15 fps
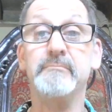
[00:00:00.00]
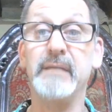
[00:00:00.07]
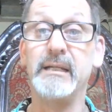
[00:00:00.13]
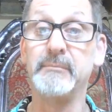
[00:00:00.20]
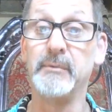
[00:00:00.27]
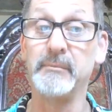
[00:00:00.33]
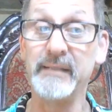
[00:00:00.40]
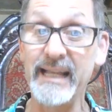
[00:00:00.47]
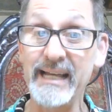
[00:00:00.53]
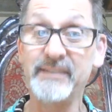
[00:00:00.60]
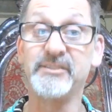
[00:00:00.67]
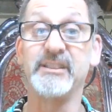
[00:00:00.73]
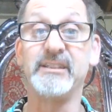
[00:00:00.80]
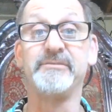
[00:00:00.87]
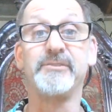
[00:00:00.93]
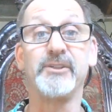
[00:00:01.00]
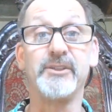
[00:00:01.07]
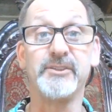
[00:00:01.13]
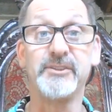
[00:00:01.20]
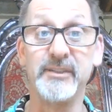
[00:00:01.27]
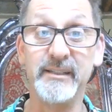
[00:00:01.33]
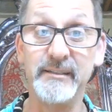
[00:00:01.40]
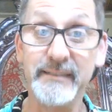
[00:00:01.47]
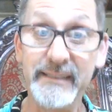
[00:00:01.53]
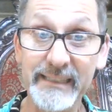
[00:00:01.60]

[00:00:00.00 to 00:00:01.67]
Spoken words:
minimum laxity first,